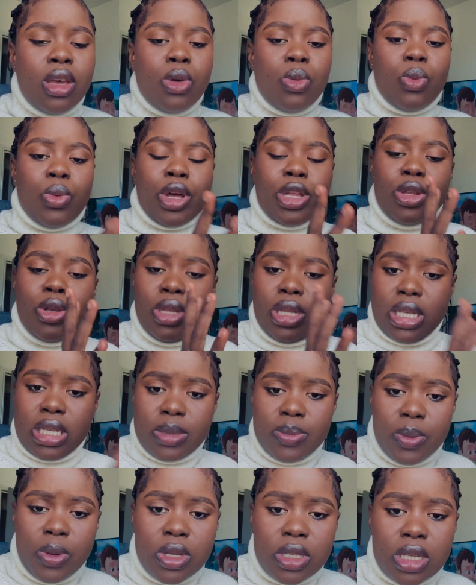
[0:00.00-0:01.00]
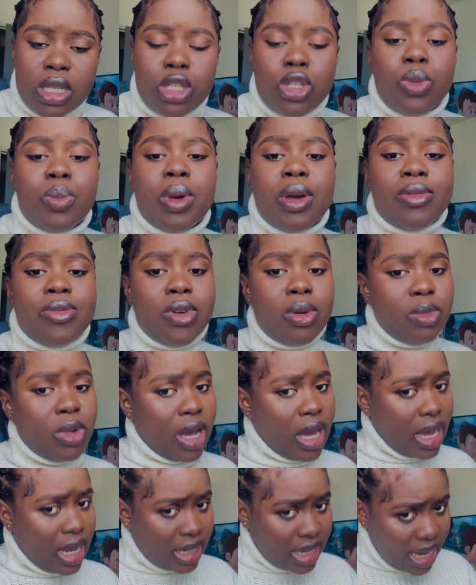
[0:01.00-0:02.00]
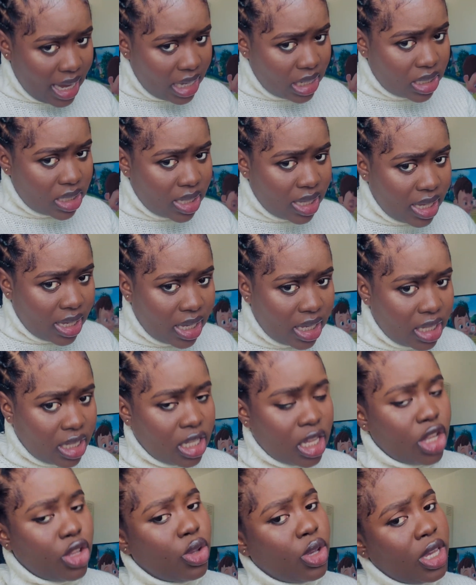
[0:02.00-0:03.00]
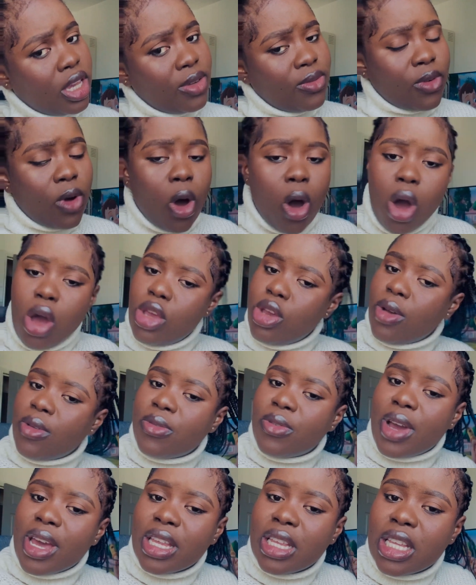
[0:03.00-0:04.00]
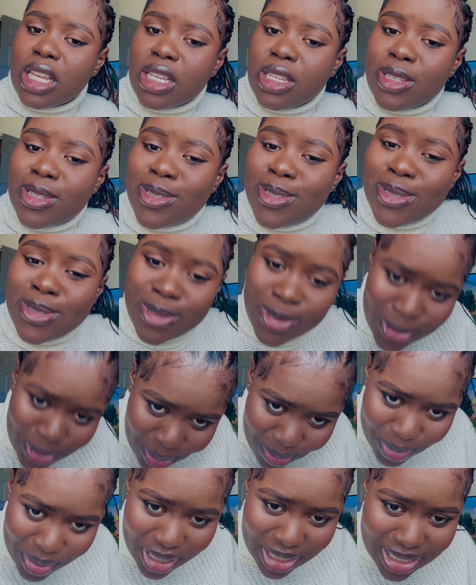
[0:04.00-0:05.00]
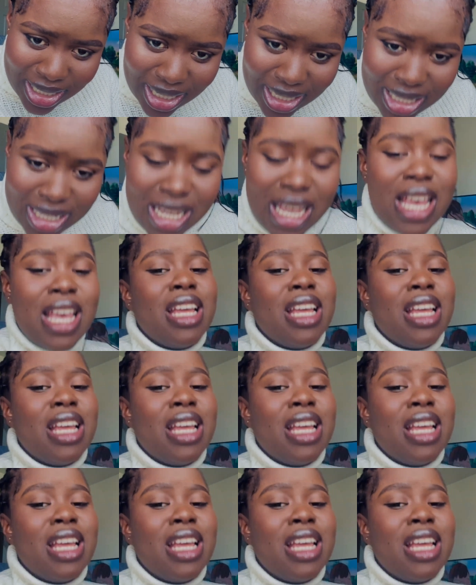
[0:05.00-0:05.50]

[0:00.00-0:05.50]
When you dispose it, you perform your hand hygiene again. Then you give all your findings to your patient.